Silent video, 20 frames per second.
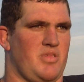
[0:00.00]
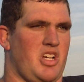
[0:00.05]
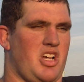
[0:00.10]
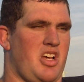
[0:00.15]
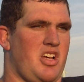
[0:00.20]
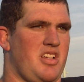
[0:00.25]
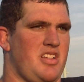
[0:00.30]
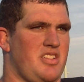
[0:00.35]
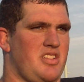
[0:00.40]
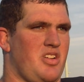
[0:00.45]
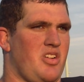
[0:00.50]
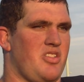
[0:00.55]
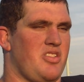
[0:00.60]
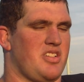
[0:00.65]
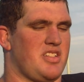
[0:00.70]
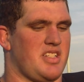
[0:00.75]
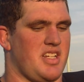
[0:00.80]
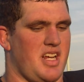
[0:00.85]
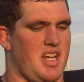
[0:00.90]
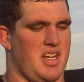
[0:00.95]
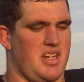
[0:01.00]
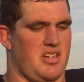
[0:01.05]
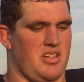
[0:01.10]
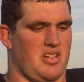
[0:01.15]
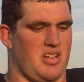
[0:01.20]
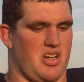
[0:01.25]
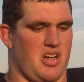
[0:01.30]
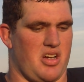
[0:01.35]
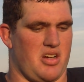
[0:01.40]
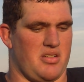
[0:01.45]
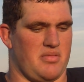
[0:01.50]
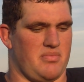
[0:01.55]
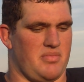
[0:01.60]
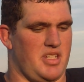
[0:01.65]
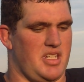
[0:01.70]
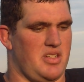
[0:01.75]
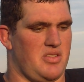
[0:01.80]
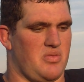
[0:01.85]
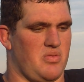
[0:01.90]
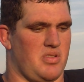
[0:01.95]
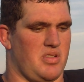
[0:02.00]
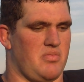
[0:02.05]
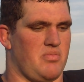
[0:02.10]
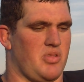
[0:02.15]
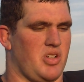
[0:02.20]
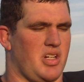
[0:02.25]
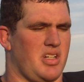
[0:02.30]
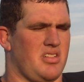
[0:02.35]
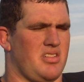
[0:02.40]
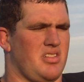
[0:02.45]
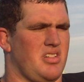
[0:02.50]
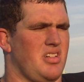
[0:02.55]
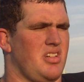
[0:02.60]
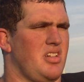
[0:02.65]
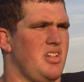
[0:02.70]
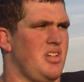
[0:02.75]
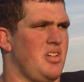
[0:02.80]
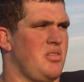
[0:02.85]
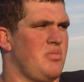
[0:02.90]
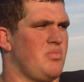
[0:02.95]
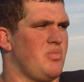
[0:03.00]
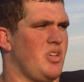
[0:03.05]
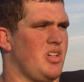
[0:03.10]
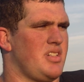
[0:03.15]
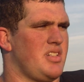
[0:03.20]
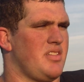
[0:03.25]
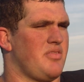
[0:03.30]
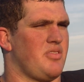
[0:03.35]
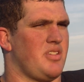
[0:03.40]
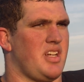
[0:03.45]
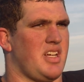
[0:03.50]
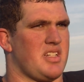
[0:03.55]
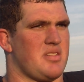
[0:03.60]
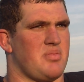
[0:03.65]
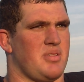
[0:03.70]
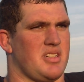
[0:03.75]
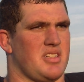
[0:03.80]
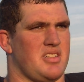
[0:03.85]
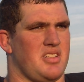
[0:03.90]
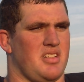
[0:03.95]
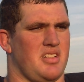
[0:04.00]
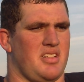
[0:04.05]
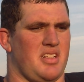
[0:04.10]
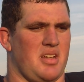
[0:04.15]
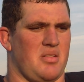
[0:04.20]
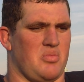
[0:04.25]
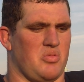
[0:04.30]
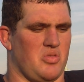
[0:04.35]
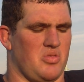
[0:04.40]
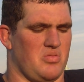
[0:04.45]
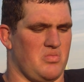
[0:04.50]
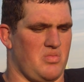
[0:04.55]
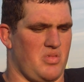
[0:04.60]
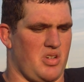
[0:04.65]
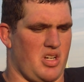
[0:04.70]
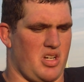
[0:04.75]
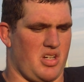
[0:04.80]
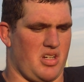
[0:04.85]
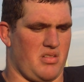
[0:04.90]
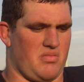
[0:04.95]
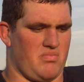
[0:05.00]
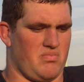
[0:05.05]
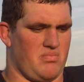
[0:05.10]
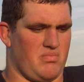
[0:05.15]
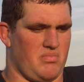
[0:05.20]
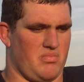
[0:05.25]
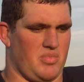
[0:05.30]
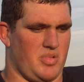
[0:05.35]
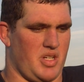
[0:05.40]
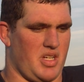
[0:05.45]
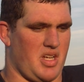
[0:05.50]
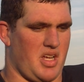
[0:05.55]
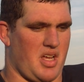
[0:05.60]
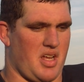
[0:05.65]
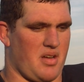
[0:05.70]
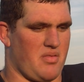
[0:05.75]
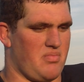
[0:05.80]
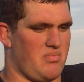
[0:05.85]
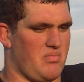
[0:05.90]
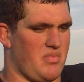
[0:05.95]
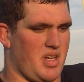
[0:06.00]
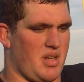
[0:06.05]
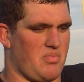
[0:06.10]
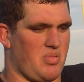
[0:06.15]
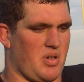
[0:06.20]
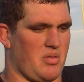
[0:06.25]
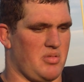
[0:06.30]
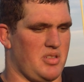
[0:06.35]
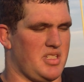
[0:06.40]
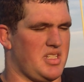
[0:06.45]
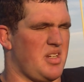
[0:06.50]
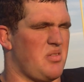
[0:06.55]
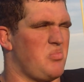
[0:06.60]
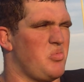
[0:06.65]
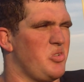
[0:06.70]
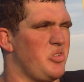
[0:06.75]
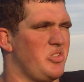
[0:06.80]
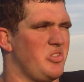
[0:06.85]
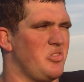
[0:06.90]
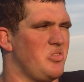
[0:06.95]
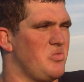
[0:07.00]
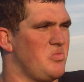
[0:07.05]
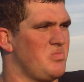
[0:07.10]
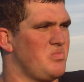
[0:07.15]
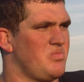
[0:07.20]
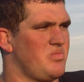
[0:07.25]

It's hard to say. Each one brought different aspects to the table. But I'd probably say Purdue.